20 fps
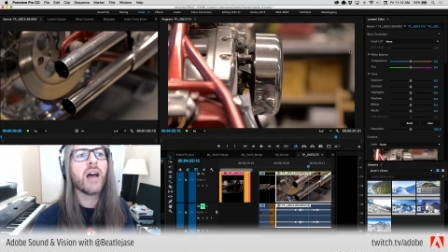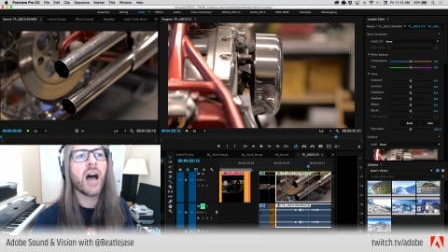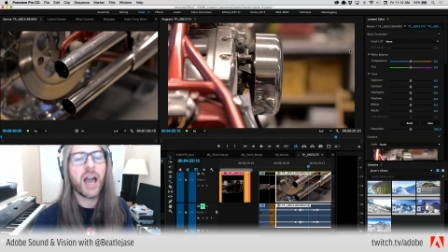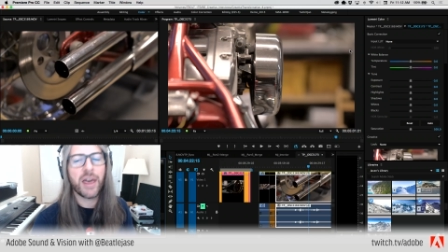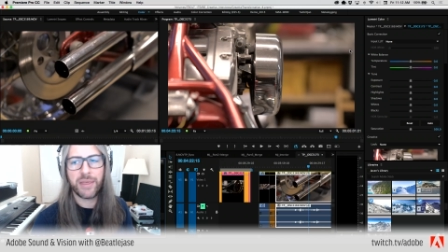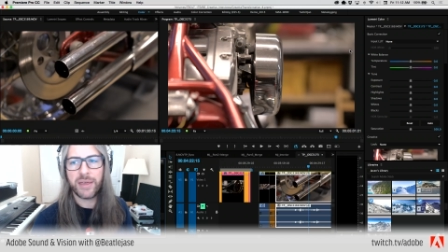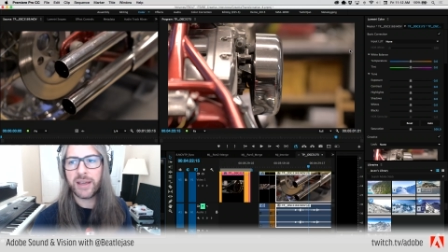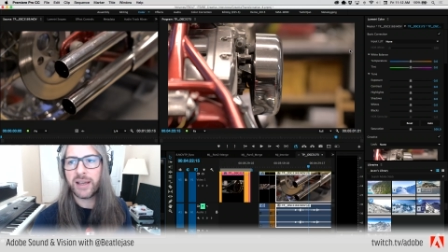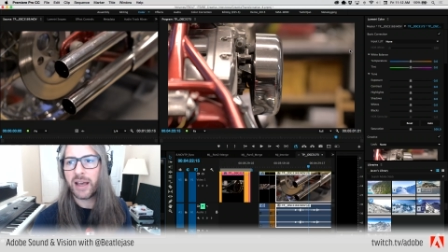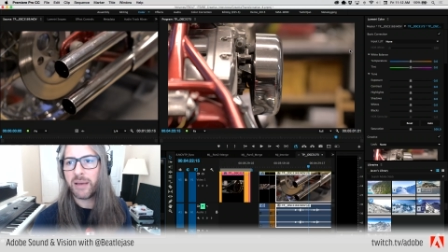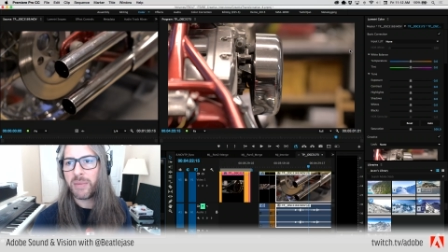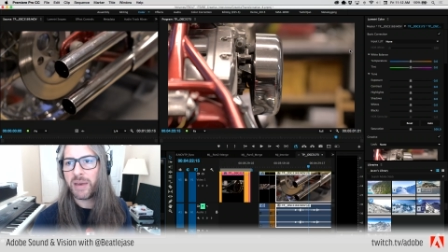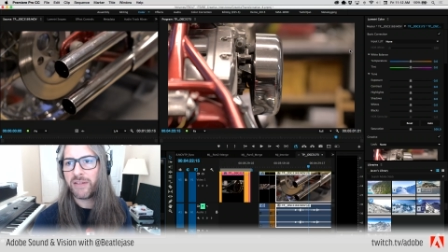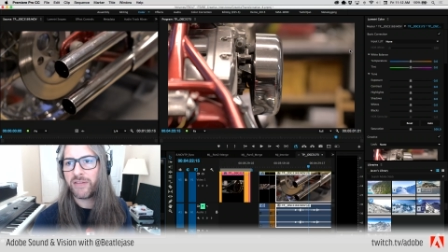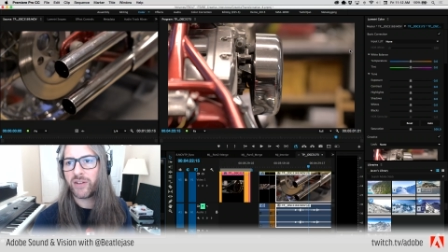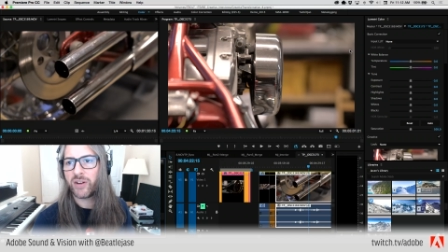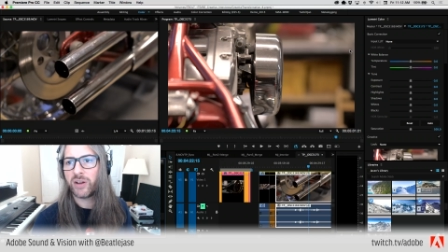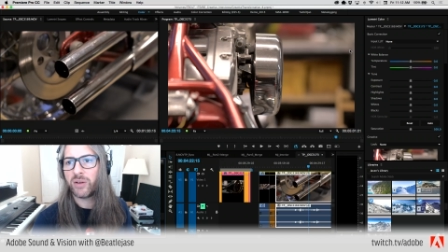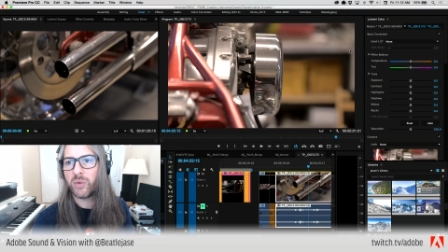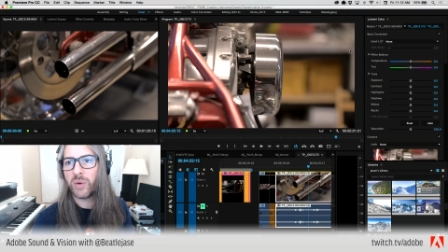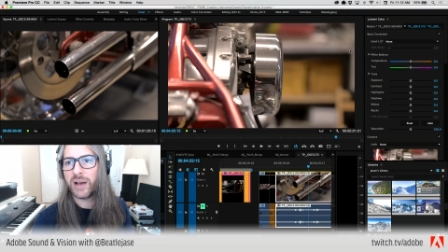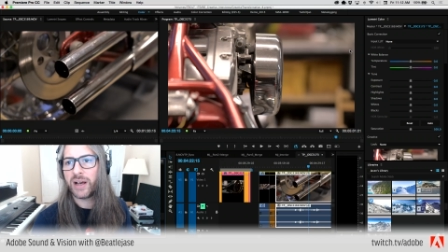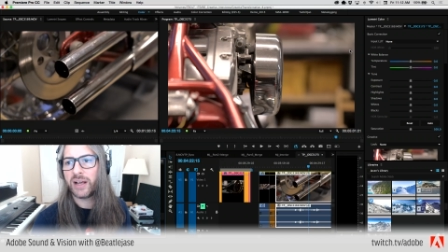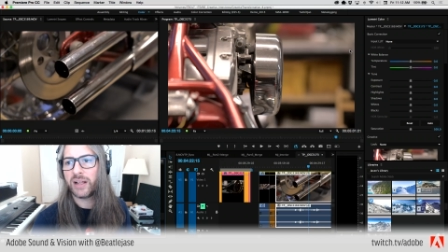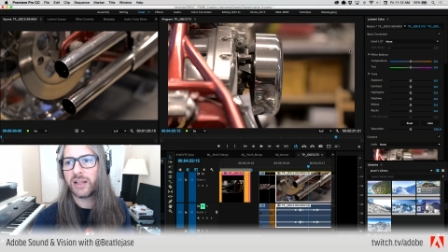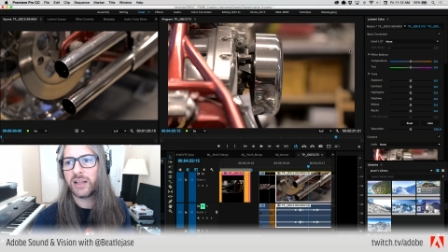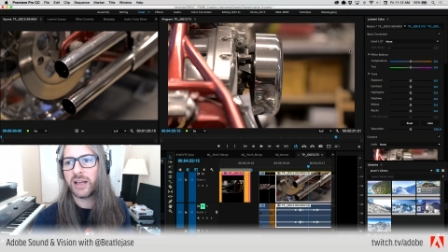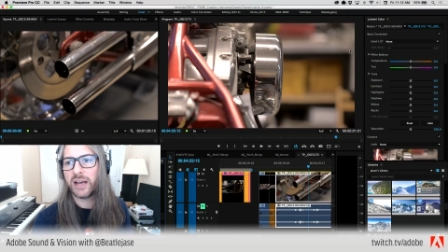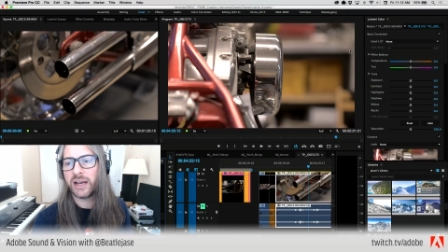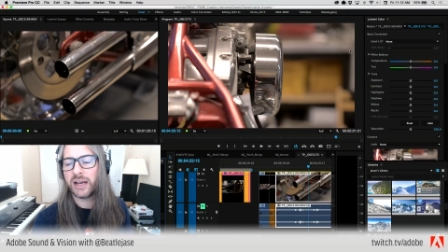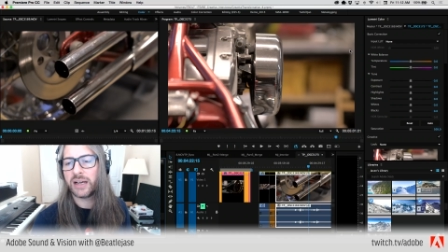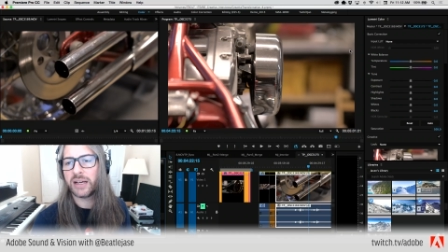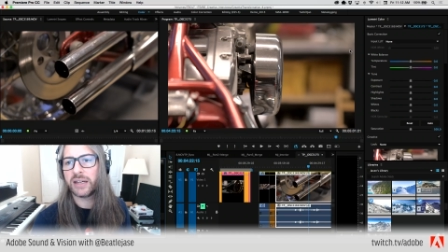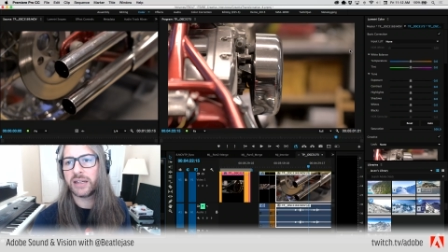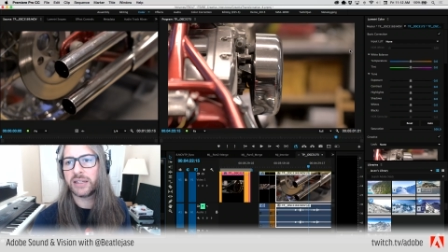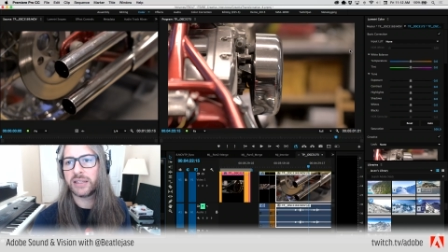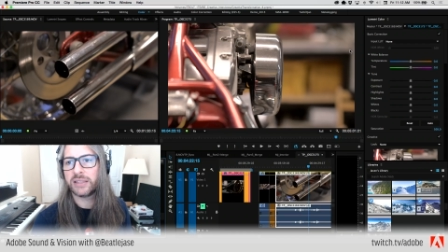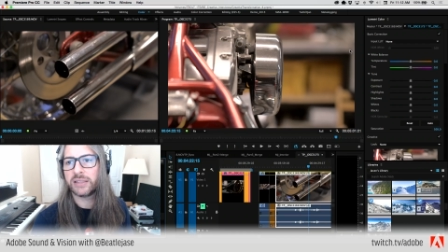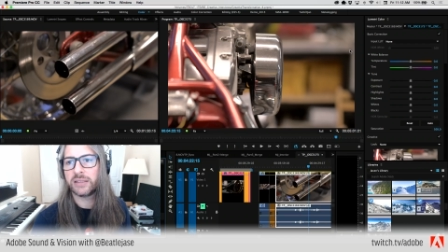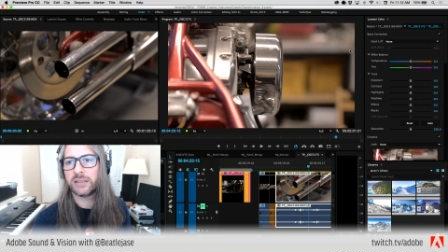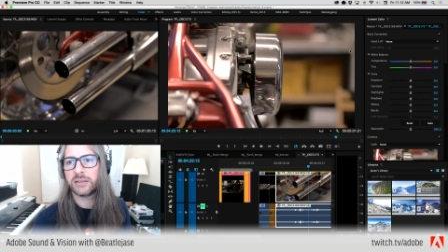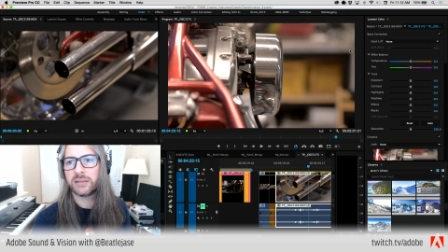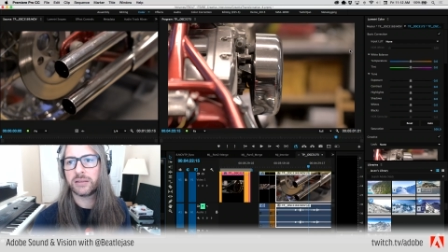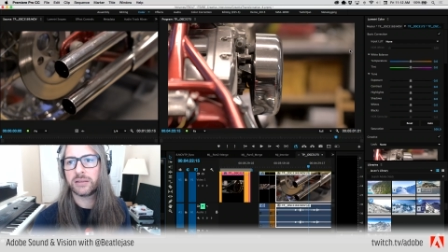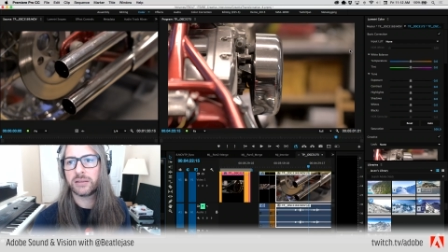I think I may very well